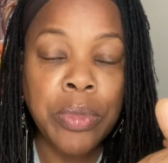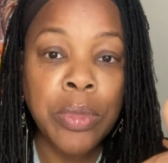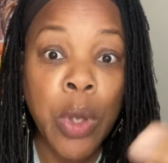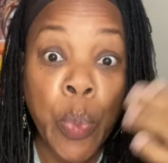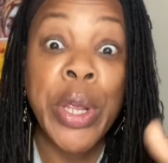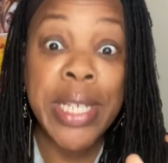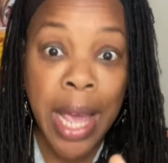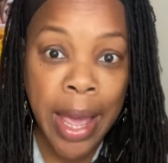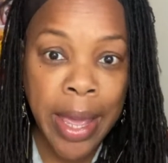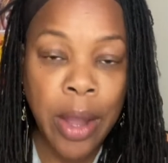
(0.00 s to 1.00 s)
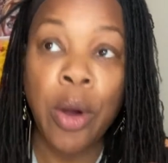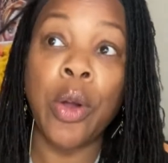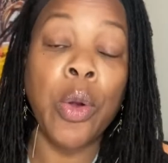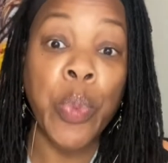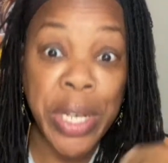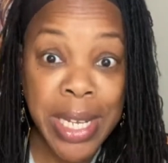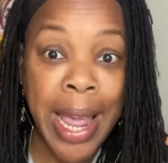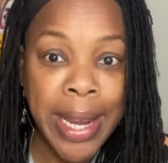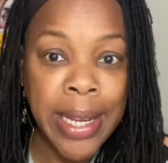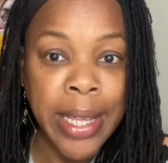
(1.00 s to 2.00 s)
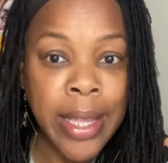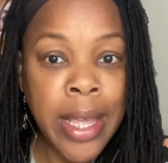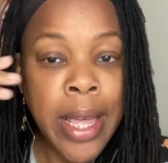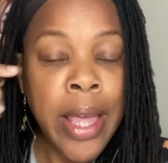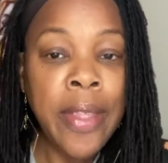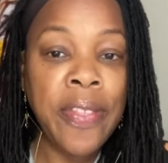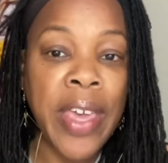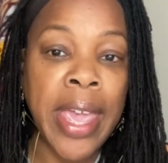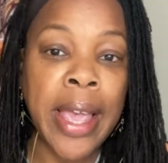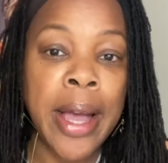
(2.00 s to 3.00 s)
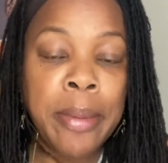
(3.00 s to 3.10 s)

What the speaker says: retie or retightening, they